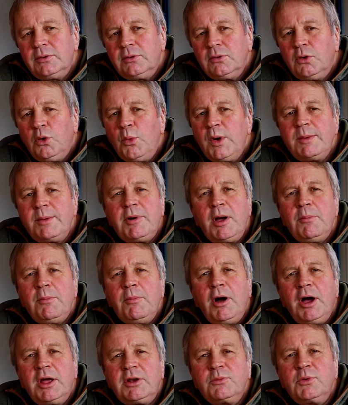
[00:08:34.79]
or where my
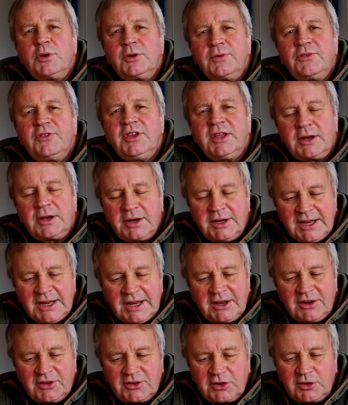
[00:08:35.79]
mind would have said I
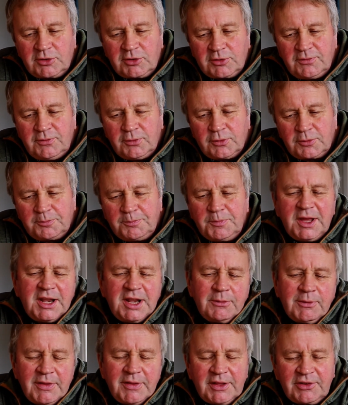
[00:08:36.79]
needed to look for them.
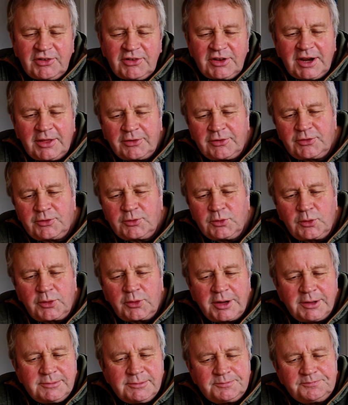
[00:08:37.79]
Anyway, that's another
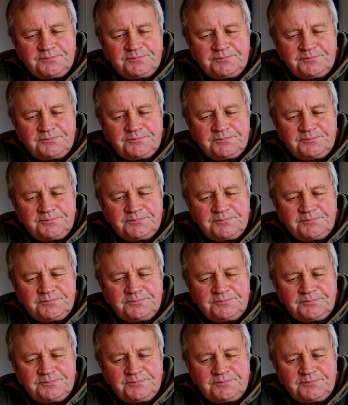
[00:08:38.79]
story.